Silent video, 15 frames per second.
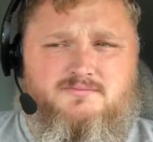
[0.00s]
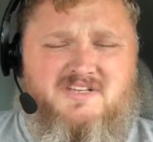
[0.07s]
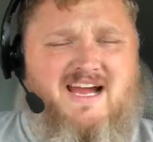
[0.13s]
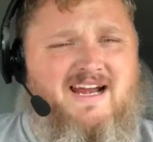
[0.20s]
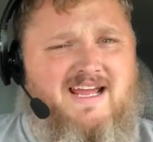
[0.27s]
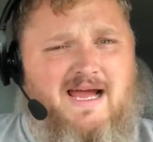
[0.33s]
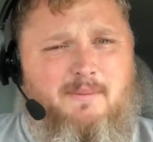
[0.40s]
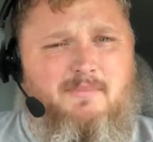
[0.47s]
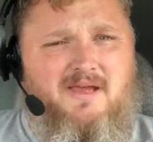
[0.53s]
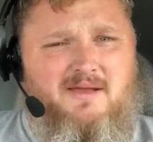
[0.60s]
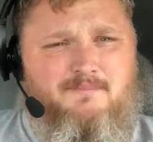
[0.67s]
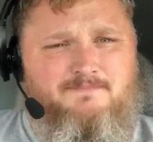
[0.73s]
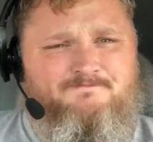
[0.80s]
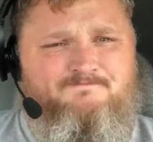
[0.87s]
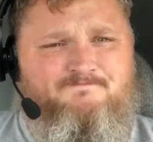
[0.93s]
kind of got me
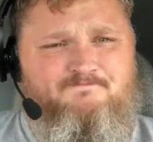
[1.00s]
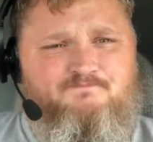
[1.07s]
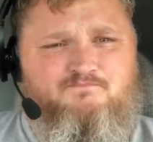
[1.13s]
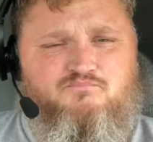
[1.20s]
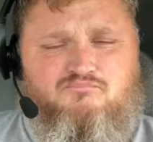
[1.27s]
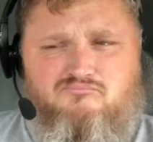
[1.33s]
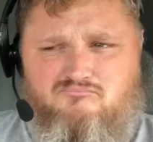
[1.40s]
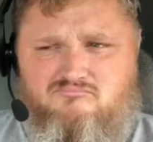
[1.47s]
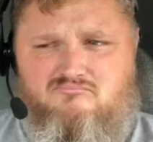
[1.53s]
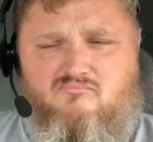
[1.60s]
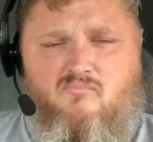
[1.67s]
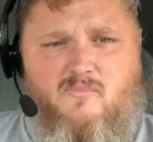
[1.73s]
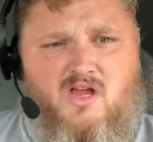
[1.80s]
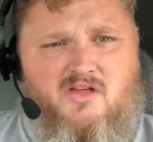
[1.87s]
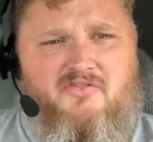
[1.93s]

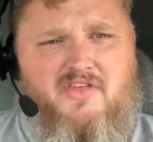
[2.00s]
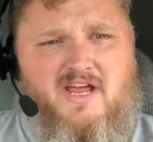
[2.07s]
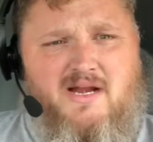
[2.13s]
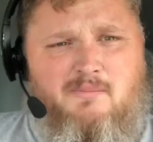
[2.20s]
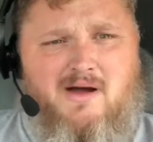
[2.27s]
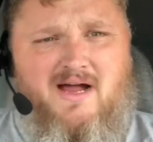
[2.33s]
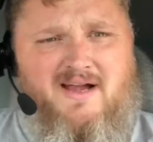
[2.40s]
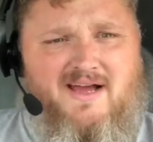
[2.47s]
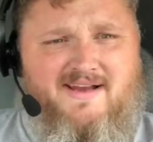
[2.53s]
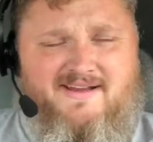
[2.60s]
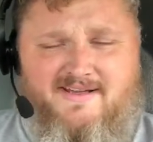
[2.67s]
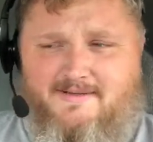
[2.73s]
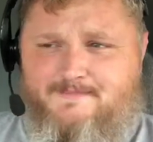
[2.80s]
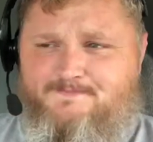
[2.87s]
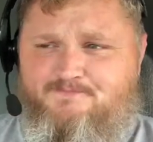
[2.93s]
thinking about an
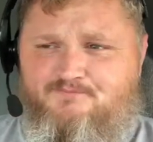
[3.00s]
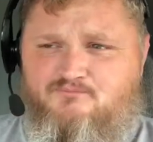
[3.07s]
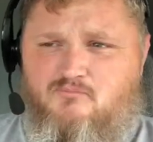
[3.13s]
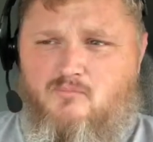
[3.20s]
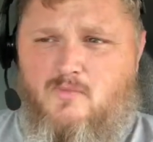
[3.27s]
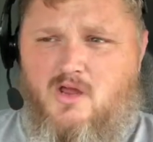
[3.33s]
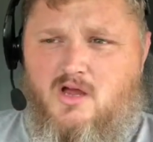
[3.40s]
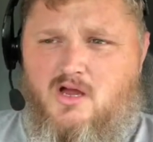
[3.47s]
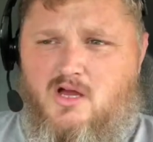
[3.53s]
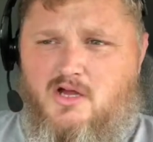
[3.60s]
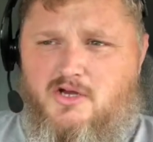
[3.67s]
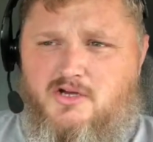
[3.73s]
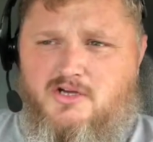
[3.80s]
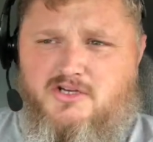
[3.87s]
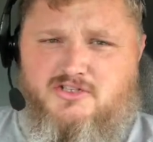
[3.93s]
idea.
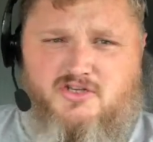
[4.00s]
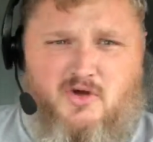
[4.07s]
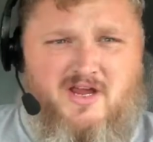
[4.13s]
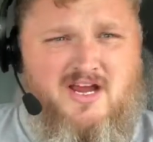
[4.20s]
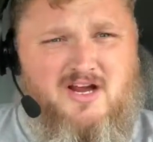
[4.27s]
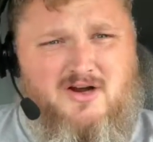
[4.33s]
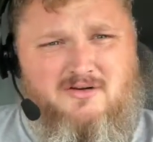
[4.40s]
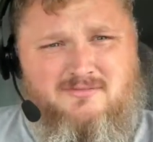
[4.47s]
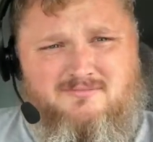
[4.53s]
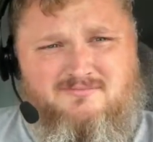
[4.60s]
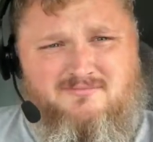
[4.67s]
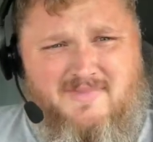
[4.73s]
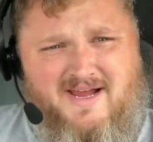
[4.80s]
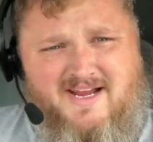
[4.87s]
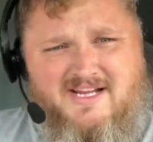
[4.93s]
So here,
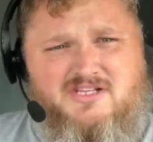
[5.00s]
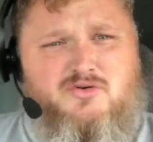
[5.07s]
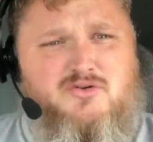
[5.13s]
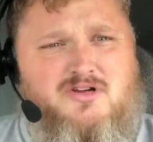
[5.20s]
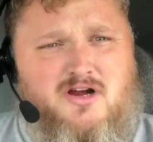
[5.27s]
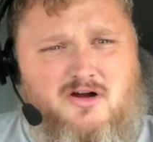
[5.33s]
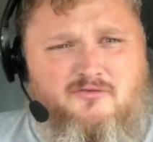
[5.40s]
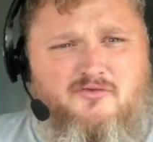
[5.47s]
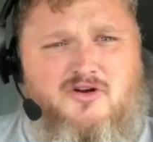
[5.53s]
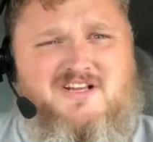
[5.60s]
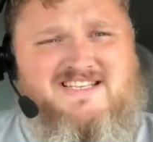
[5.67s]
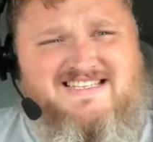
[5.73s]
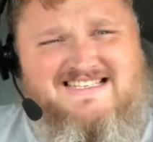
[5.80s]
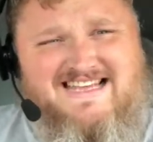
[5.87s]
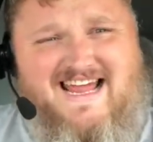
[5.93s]
making its return for
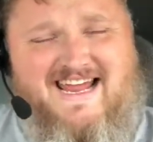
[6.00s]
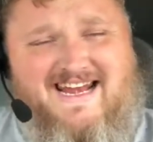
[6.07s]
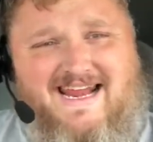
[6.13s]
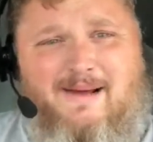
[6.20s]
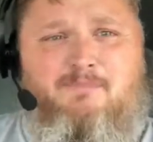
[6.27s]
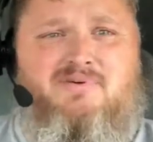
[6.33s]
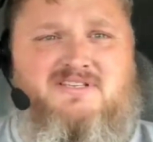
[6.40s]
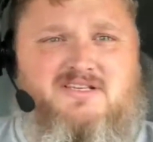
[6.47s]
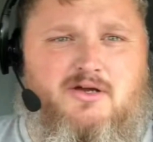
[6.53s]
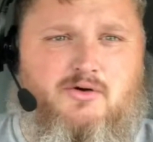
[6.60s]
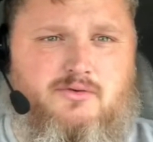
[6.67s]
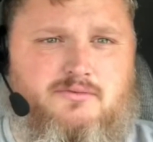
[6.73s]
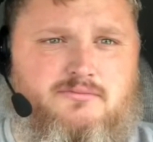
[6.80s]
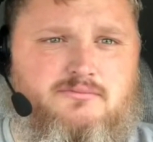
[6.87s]
its second episode.